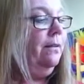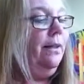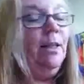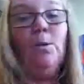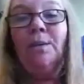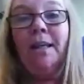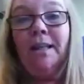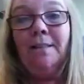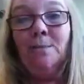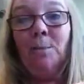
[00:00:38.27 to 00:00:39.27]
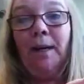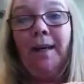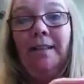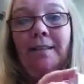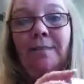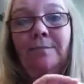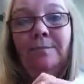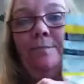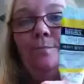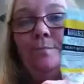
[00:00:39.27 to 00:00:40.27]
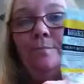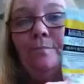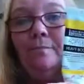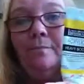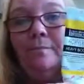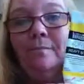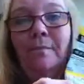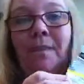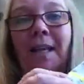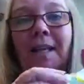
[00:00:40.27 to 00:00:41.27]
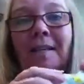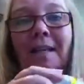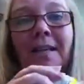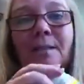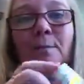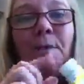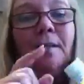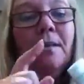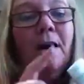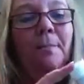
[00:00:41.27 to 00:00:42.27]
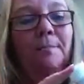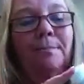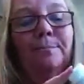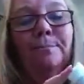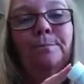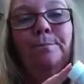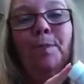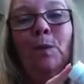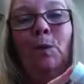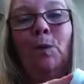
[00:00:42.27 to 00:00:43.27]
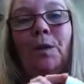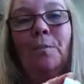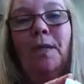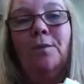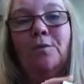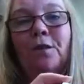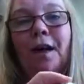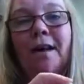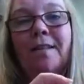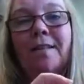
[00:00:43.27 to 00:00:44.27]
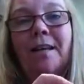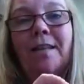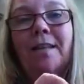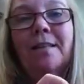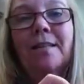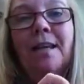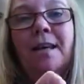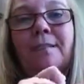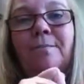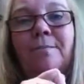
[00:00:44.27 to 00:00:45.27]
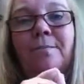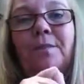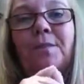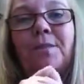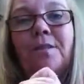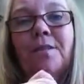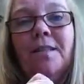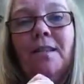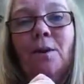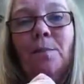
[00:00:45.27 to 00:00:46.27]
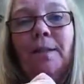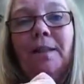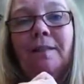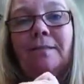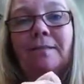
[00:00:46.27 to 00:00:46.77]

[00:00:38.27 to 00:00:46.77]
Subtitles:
Liquitex brand has a nice big top. When the paint dries on the inside, you can still open it.